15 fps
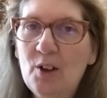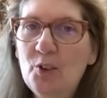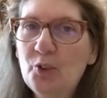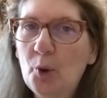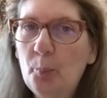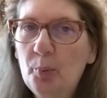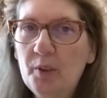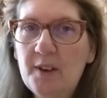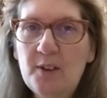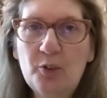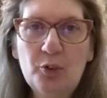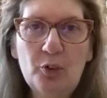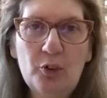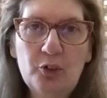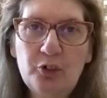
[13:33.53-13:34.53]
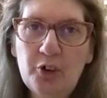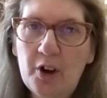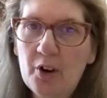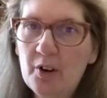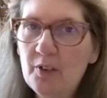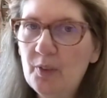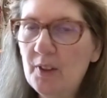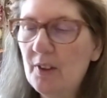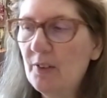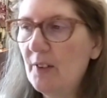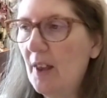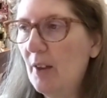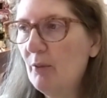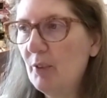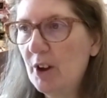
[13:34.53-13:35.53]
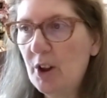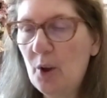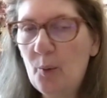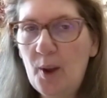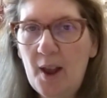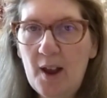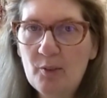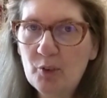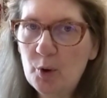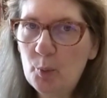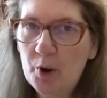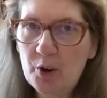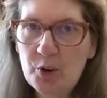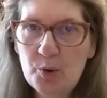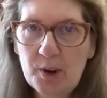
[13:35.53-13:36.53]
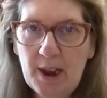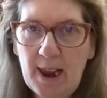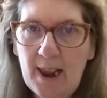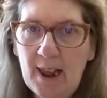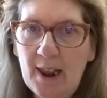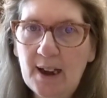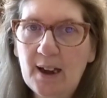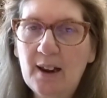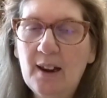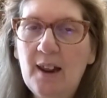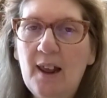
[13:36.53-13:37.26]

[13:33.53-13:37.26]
So please share this video everywhere you can,